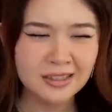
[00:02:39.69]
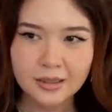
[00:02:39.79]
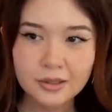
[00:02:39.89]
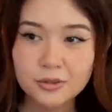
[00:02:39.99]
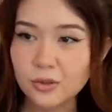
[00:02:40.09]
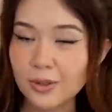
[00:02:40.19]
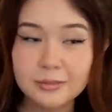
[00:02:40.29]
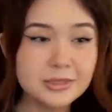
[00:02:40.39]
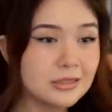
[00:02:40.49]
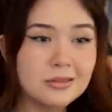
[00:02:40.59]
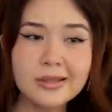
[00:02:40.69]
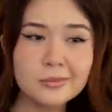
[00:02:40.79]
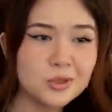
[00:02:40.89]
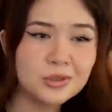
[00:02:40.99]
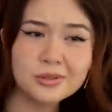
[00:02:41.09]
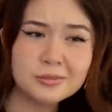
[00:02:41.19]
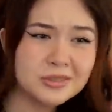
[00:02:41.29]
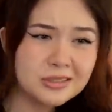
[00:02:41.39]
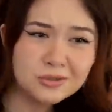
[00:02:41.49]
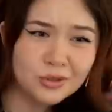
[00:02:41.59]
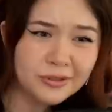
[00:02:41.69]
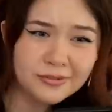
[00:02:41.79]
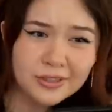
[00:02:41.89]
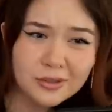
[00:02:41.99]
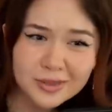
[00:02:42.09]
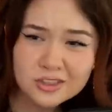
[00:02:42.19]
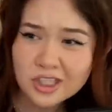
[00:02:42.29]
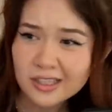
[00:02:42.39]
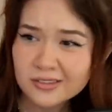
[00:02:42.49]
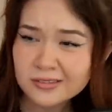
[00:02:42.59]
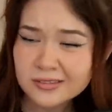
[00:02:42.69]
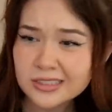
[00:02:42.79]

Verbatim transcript: I don't know. I'm still I'm tr I'm still trying to figure out my channel,